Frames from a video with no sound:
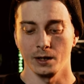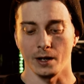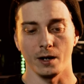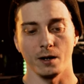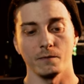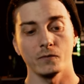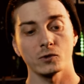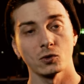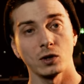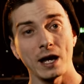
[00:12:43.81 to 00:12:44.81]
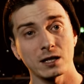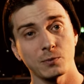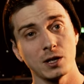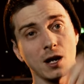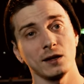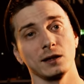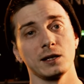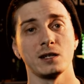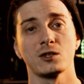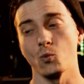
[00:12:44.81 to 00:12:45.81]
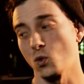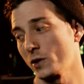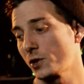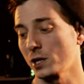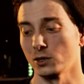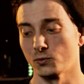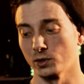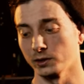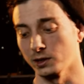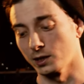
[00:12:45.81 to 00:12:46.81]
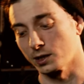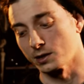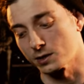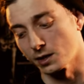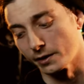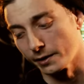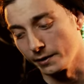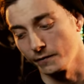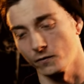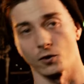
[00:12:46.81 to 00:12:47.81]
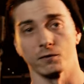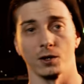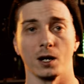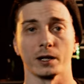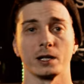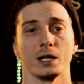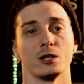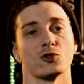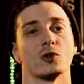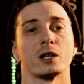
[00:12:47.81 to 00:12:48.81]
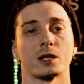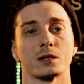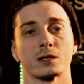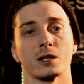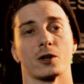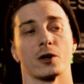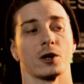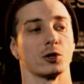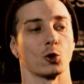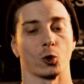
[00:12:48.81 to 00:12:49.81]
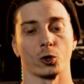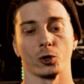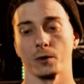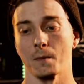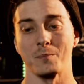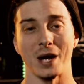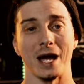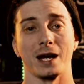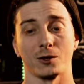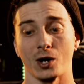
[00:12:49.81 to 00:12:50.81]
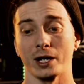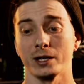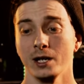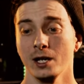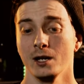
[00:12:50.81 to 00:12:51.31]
Um, so last but not least, one thing you really need to consider for vlogging is you need to consider your bag, right?